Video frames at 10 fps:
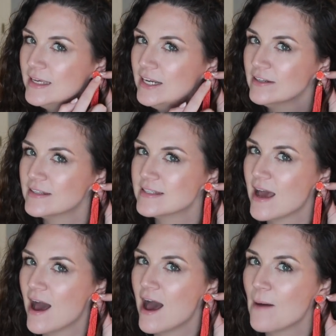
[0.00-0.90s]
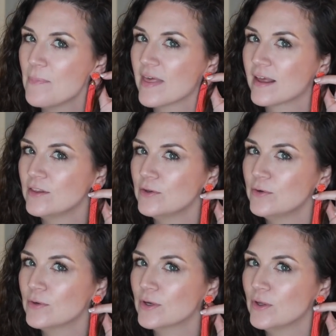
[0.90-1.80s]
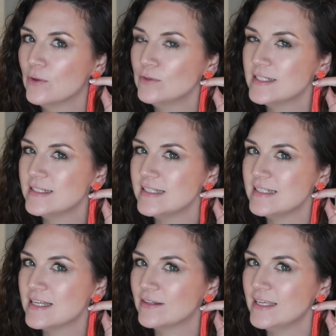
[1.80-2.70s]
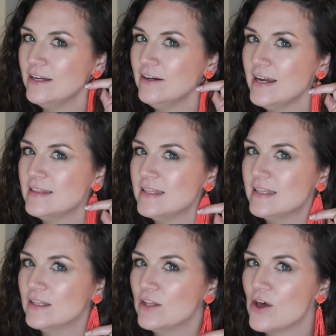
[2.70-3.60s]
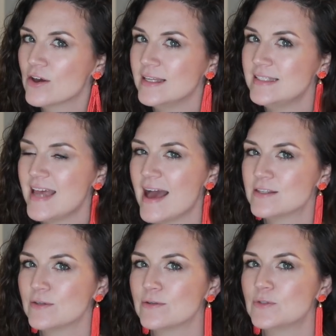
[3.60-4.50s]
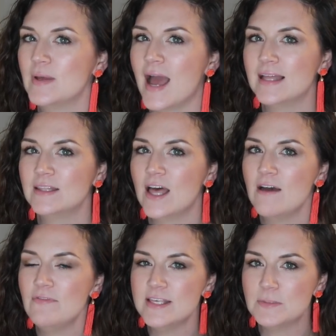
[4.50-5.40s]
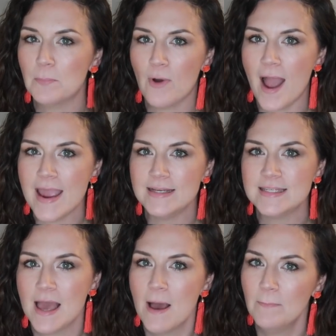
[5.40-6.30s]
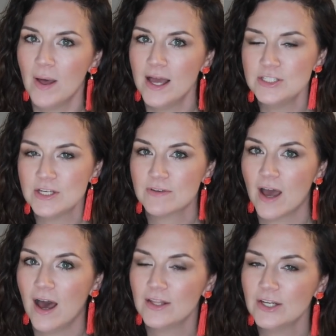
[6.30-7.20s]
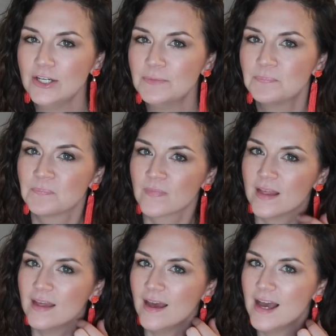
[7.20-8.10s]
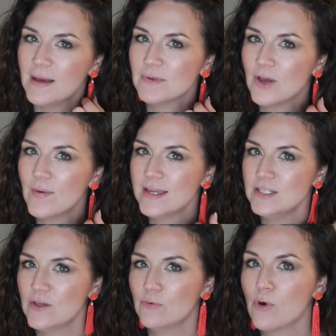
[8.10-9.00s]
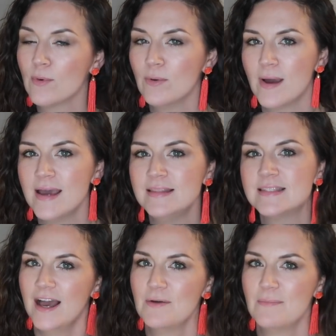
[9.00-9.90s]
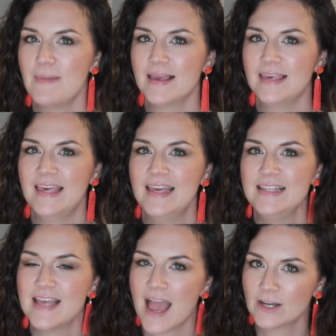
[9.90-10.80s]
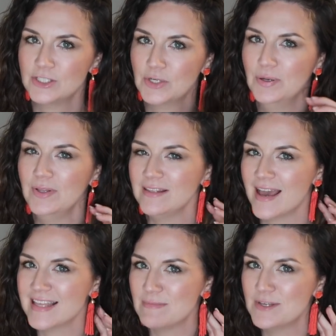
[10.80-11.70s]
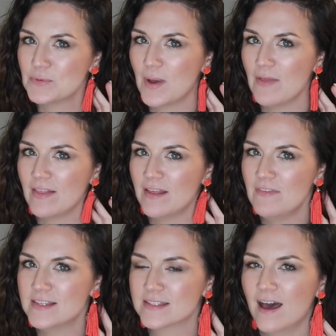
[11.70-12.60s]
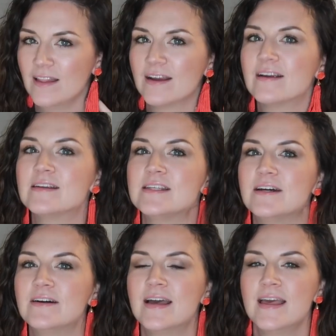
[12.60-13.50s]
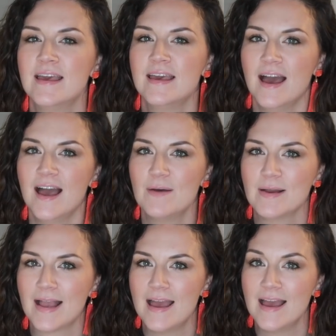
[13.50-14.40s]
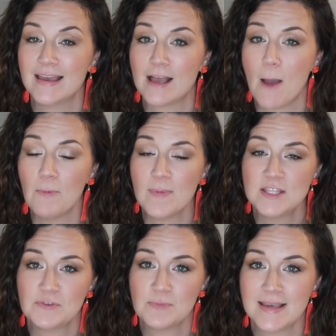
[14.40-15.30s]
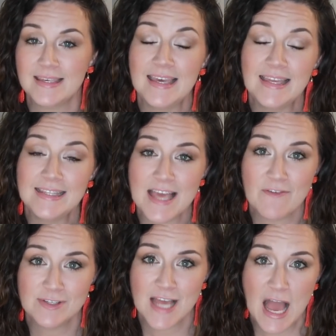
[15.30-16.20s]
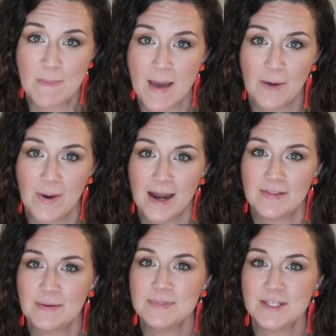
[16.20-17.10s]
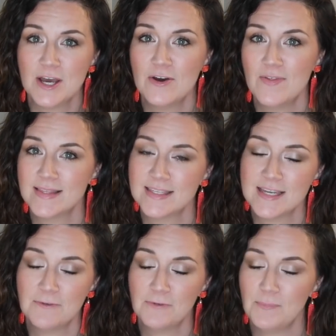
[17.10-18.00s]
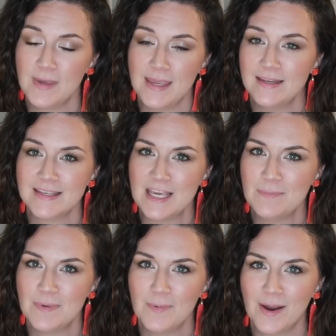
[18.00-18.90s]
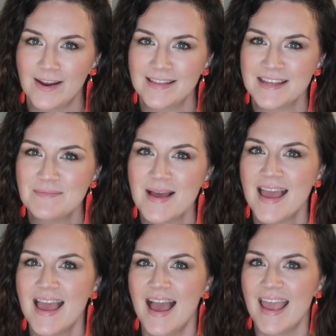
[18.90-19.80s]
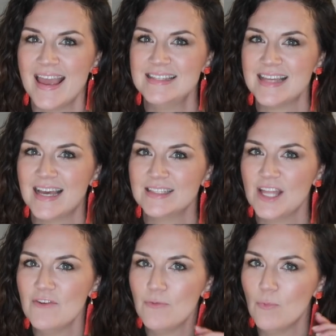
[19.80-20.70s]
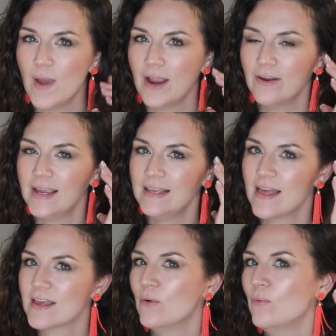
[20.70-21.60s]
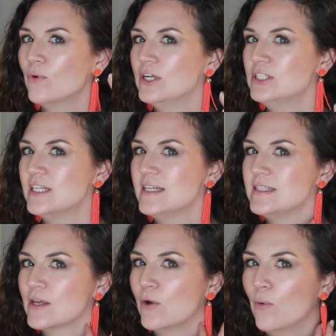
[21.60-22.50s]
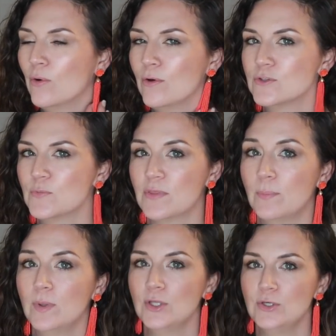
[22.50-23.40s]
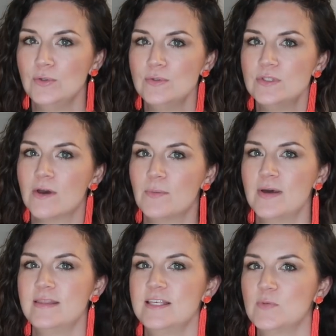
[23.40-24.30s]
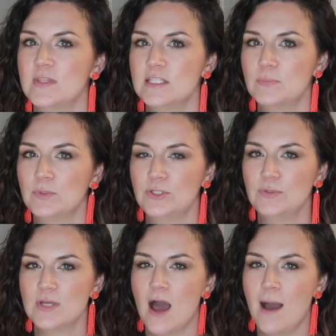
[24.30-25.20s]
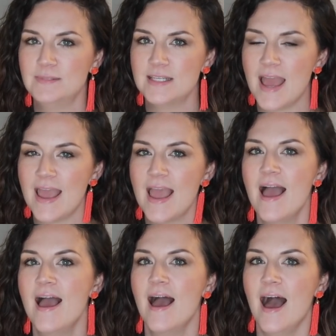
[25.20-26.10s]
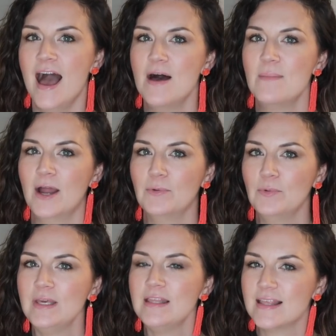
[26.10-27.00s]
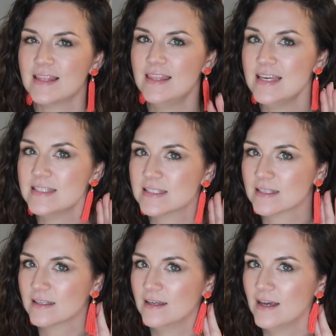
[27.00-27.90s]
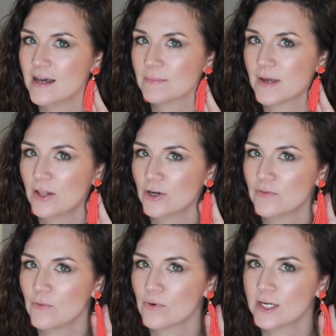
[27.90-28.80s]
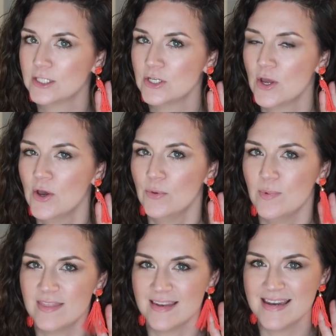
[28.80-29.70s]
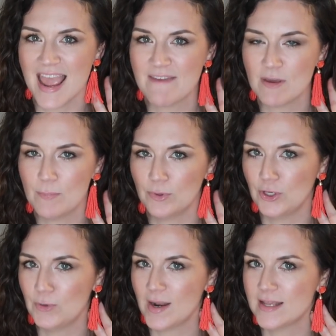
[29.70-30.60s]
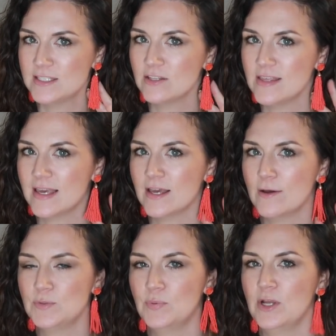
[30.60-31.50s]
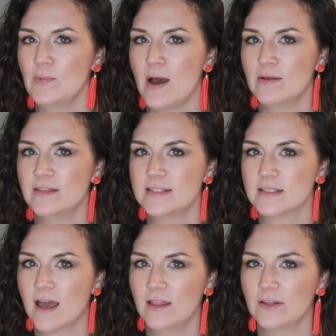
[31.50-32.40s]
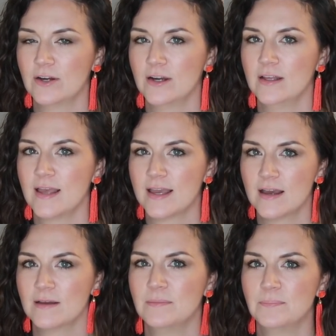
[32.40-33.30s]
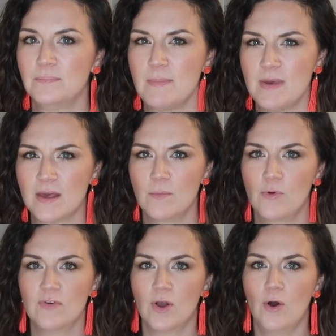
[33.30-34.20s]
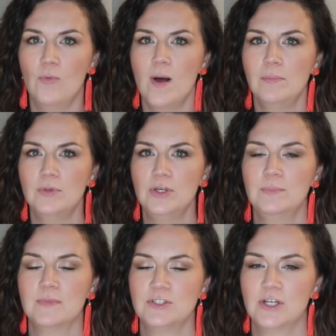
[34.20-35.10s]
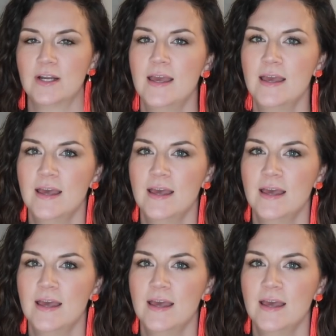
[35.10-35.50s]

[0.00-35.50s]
here at the top, like a little golden detail here, and then the long tassels. But I love this bright punch of color going into the warmer months. My kids actually really like them as well. They love this color. So I get compliments from my kids every time I wear them, so that's enough for me to keep wearing them. And I love wearing like oranges and corals with blues, so I put this with this blue top today. I really like this color of orange with navy blue, but I still think it goes pretty well with this color, like maybe like a more of a cobalt blue, I'm not sure.